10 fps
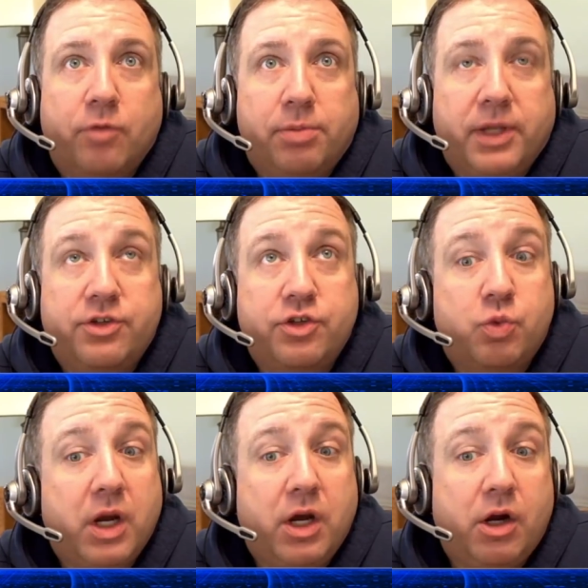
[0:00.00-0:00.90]
places
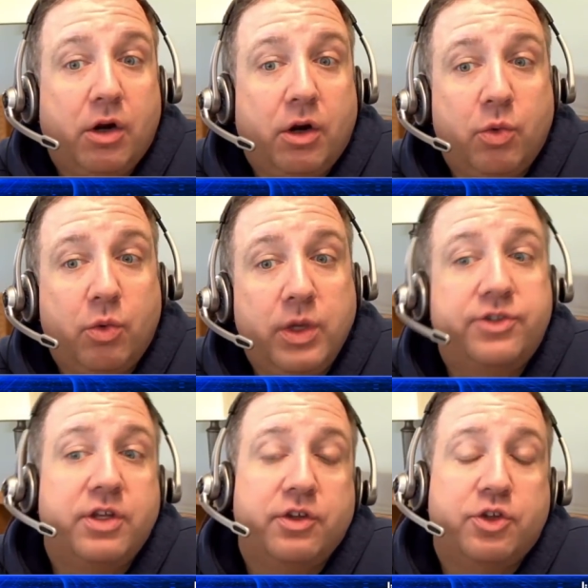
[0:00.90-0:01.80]
where we
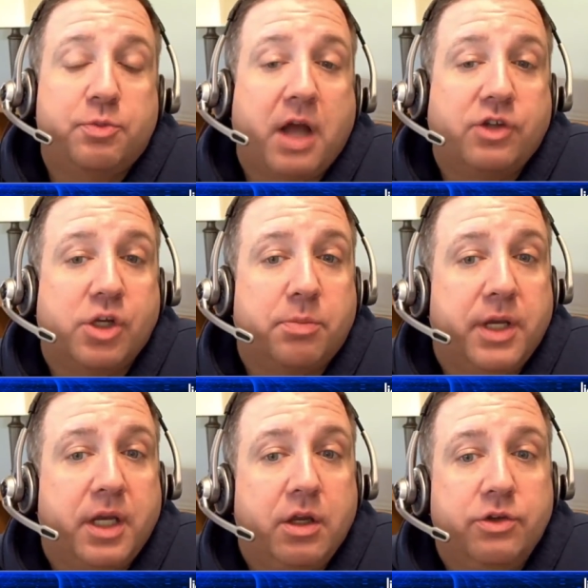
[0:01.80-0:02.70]
see the spot check
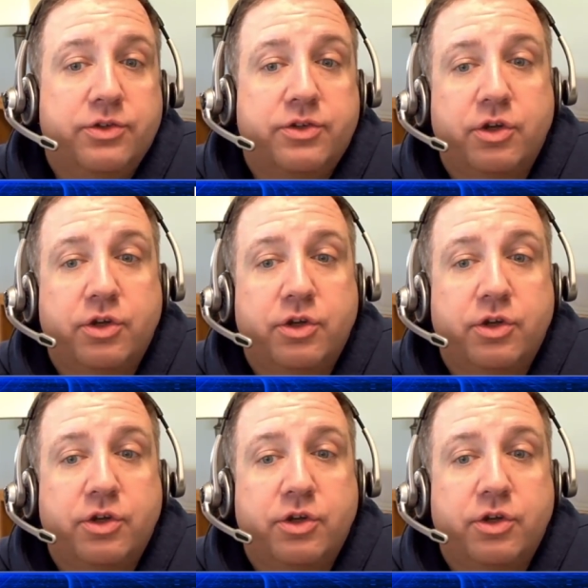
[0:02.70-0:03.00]
being used.